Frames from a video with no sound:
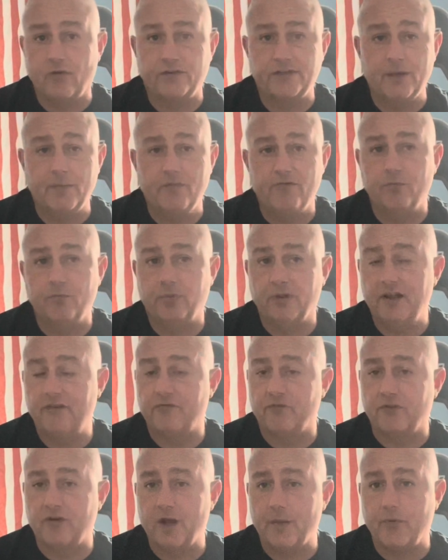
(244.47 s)
Some of them play for
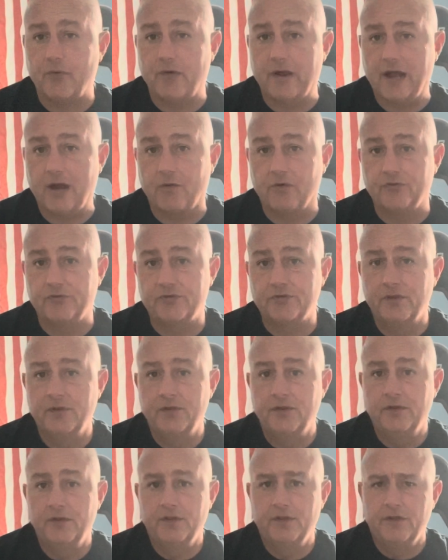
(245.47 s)
a couple hours.
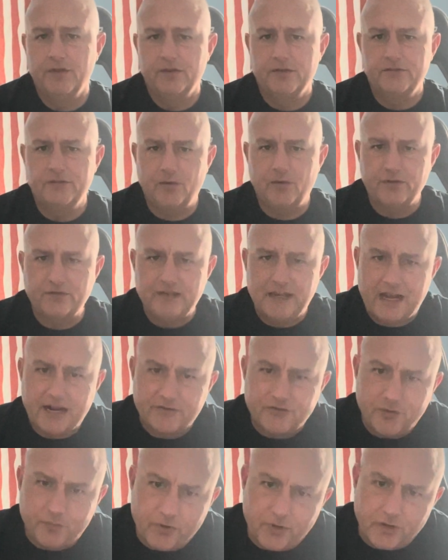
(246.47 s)
So it's
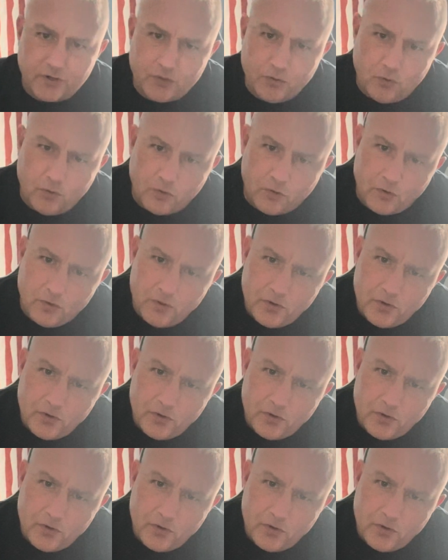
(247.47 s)
actually pretty cool.